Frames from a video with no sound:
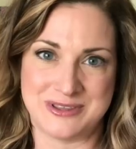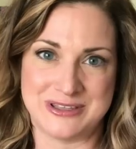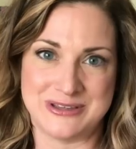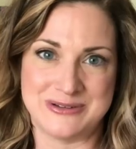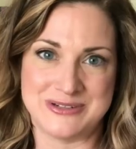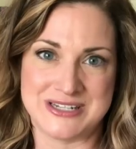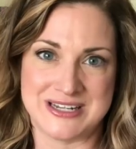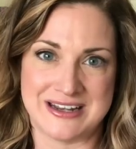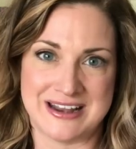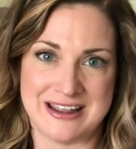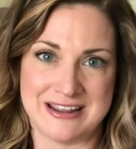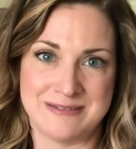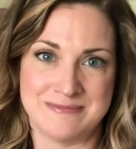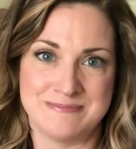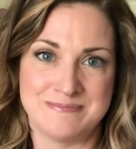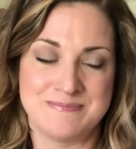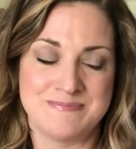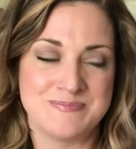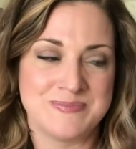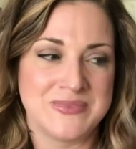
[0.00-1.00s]
with you today.
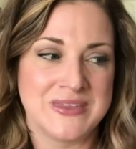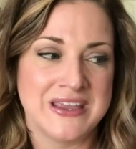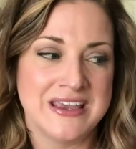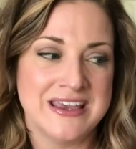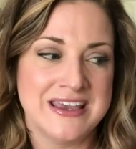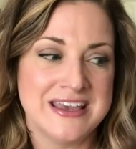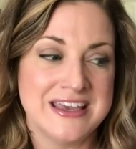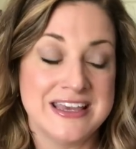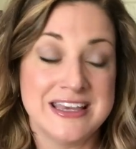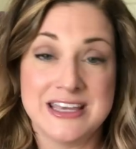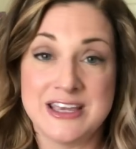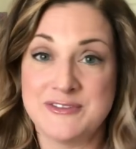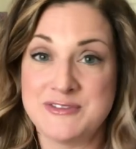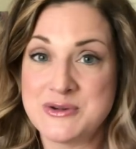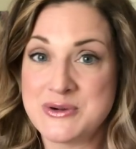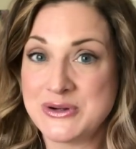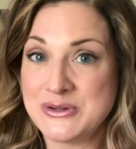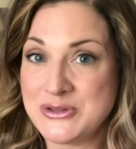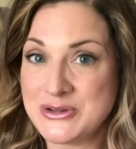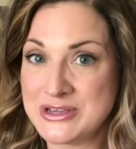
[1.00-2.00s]
If you
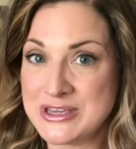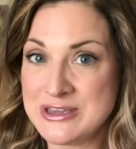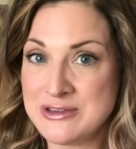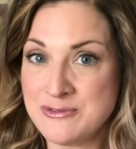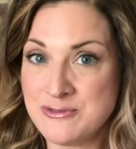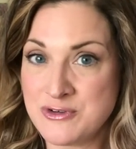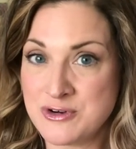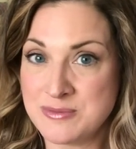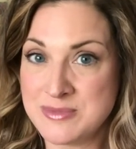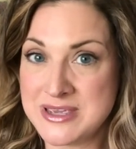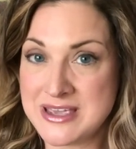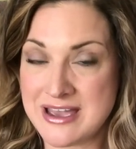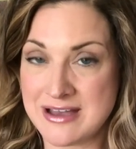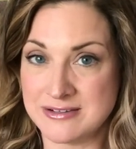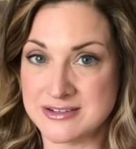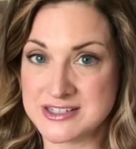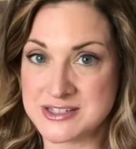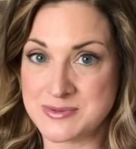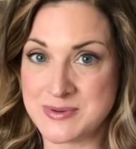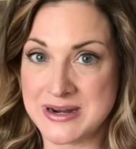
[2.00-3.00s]
are looking for me
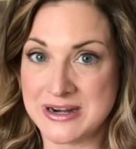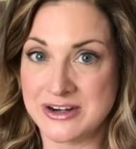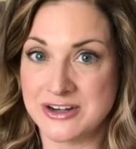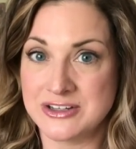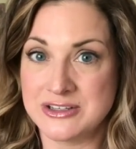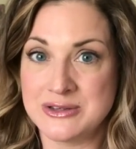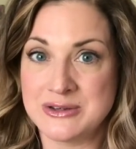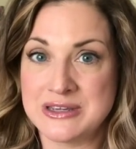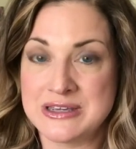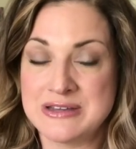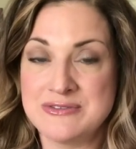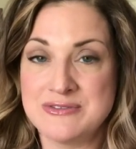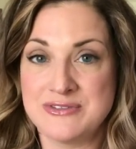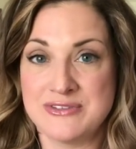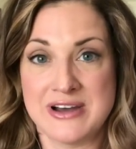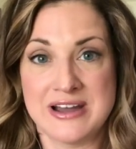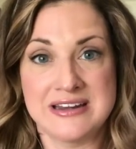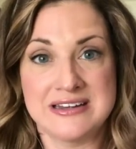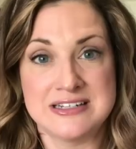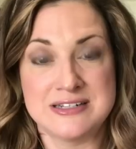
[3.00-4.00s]
elsewhere, you can
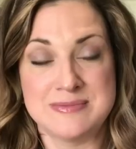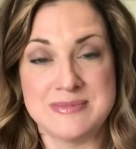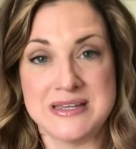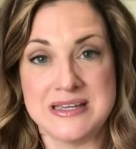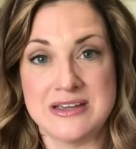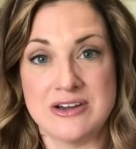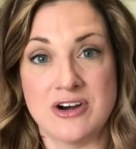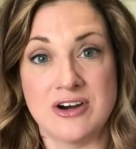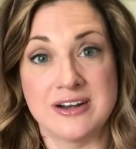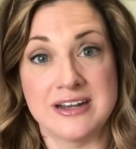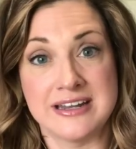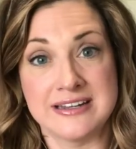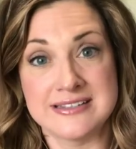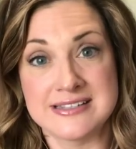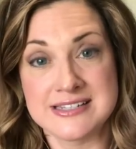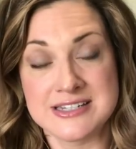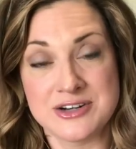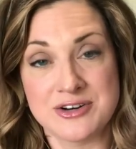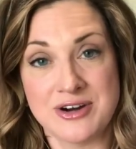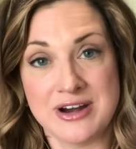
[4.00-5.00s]
find me on
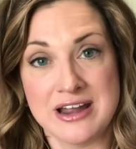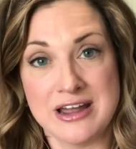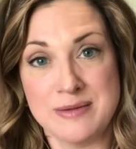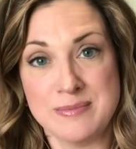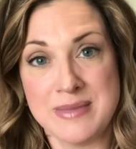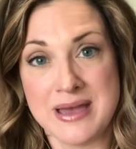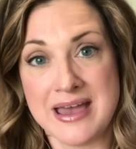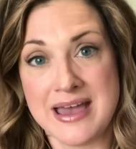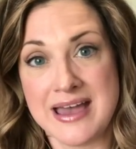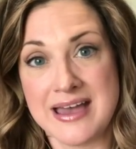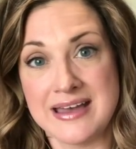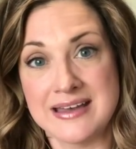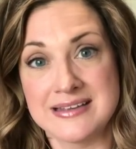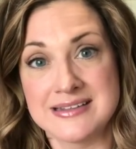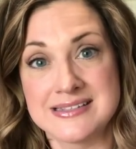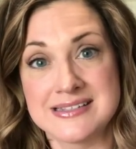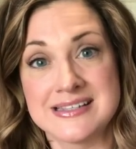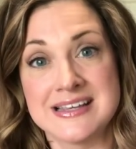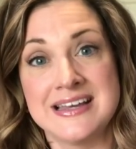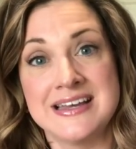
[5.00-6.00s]
Instagram
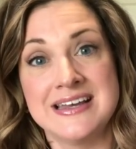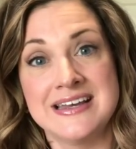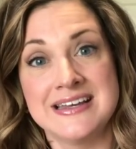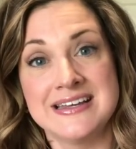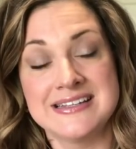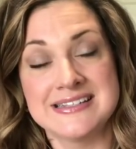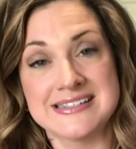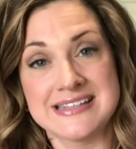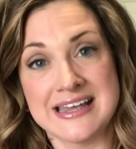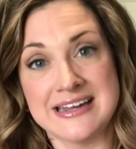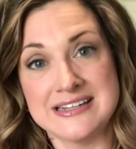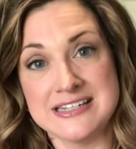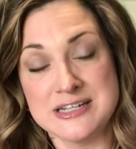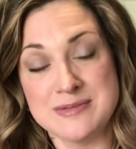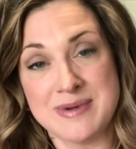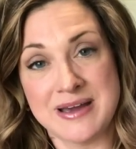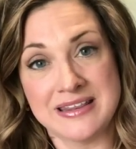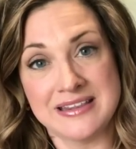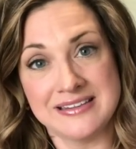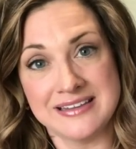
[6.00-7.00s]
as Sandy
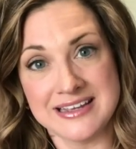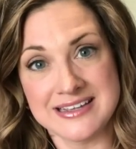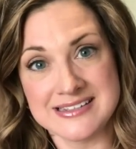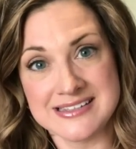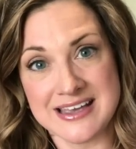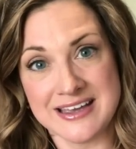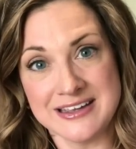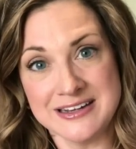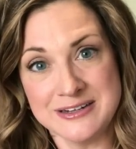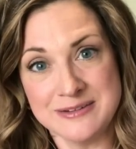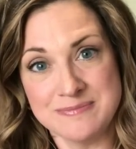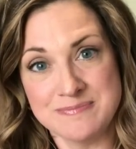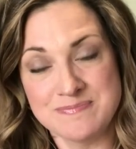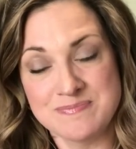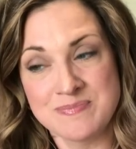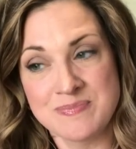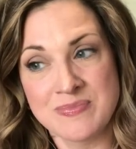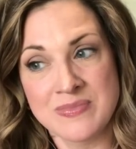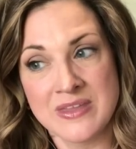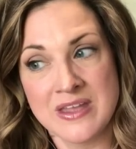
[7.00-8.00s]
by the Lakeside.
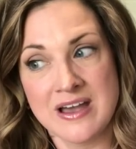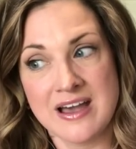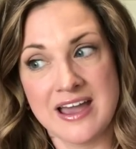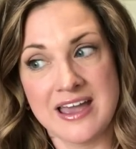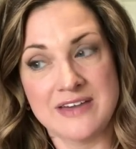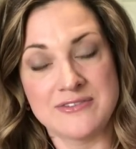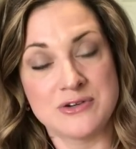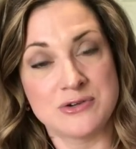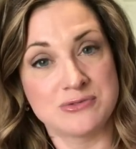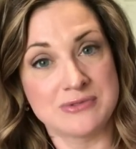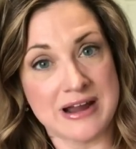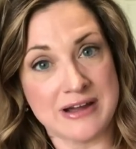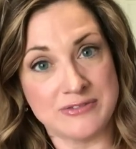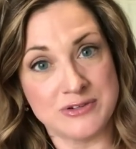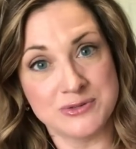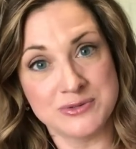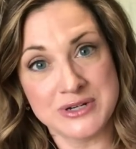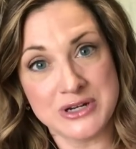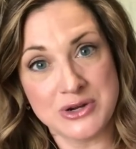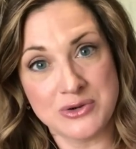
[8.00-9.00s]
I have a
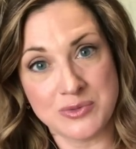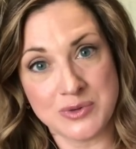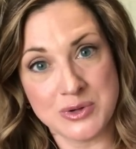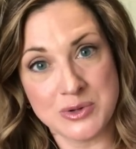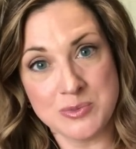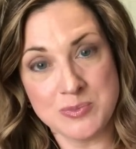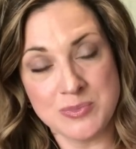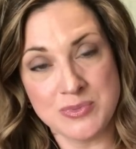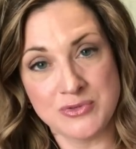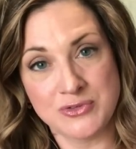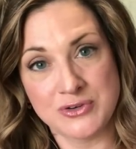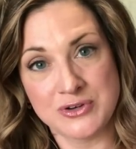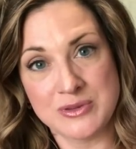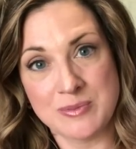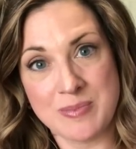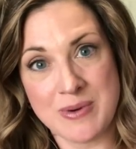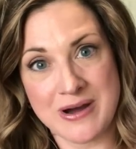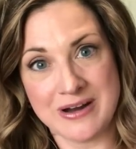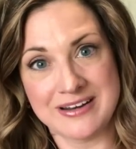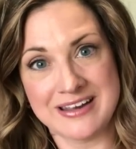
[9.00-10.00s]
Ravelry group for the
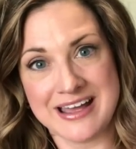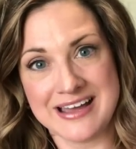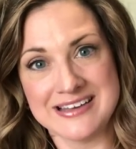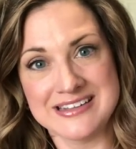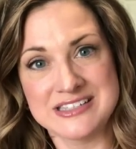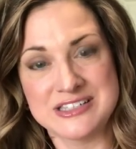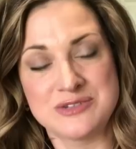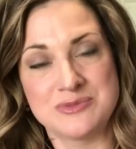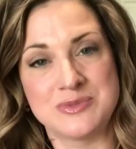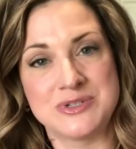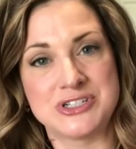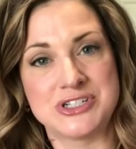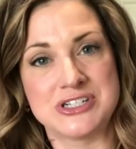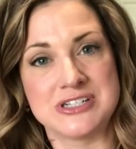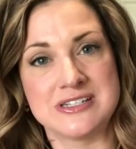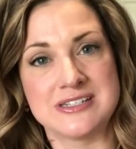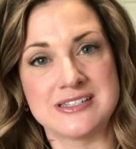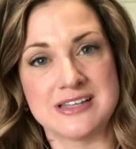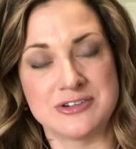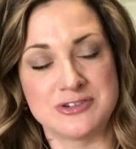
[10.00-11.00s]
podcast, which
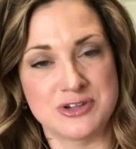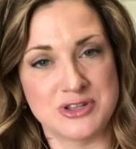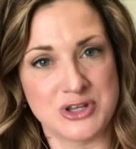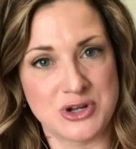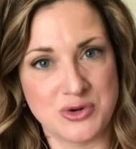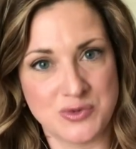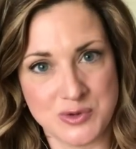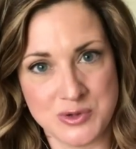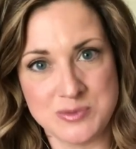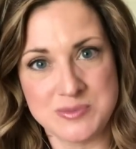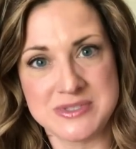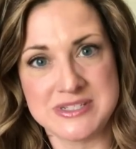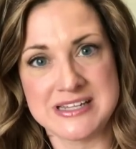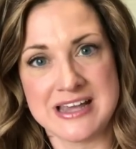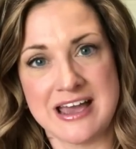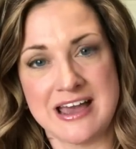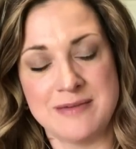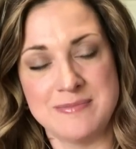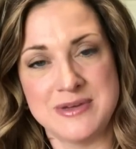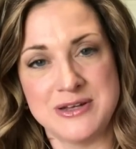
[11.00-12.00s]
is under the groups
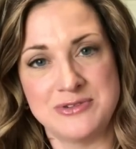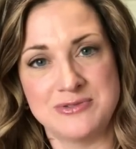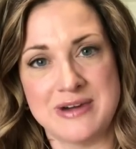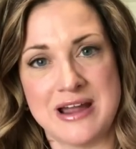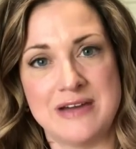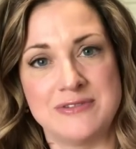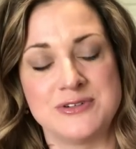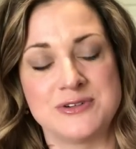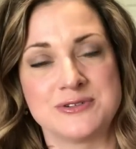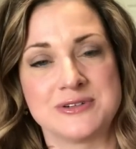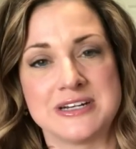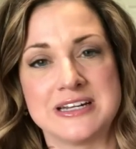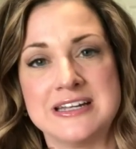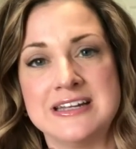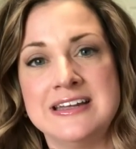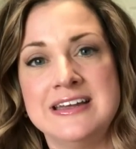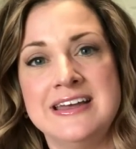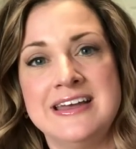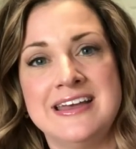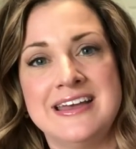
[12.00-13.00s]
tab in
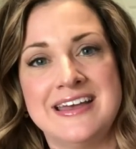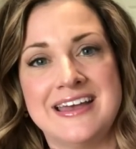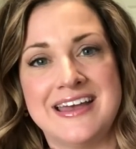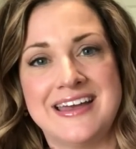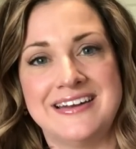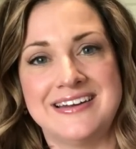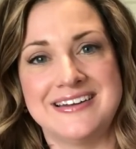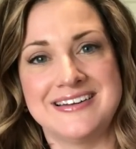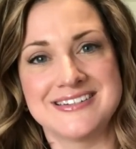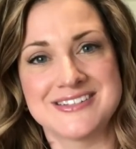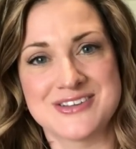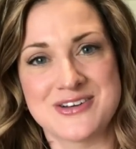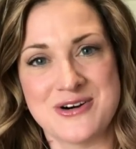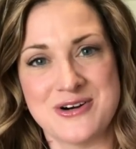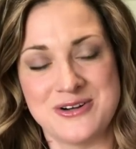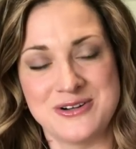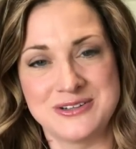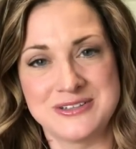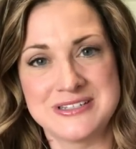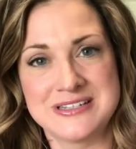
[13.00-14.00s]
Ravelry, and it is
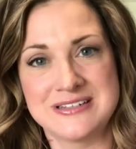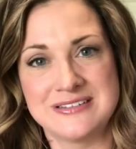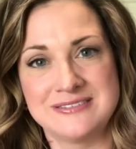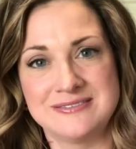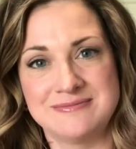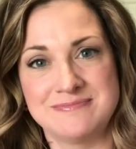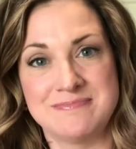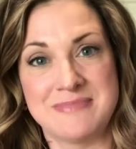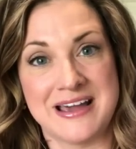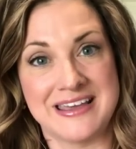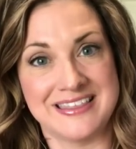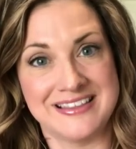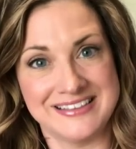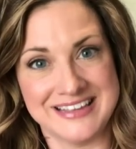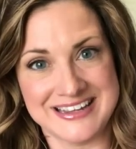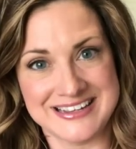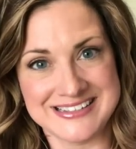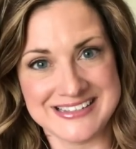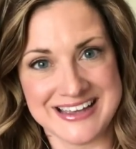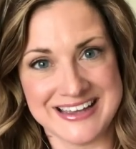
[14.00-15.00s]
called By the
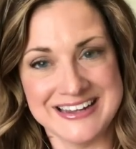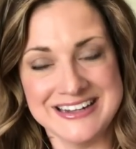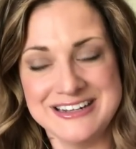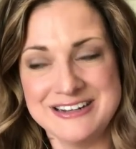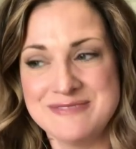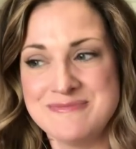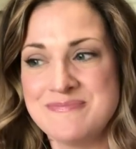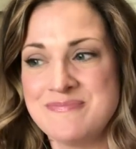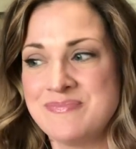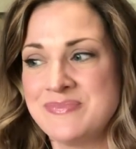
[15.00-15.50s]
Lakeside.